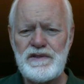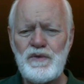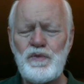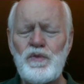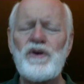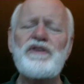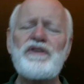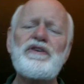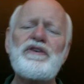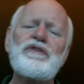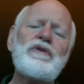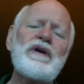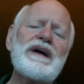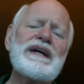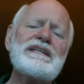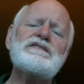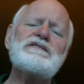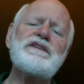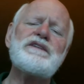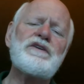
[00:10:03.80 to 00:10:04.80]
One of the
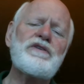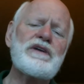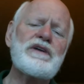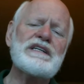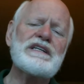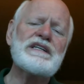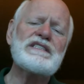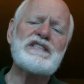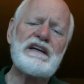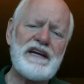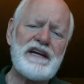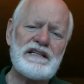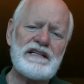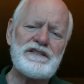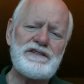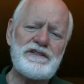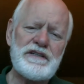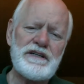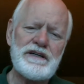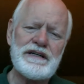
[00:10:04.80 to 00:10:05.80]
greatest learnings I've had
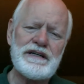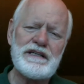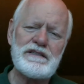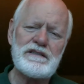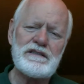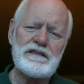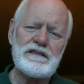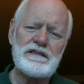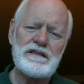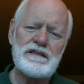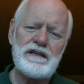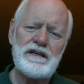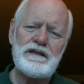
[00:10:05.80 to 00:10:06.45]
this year is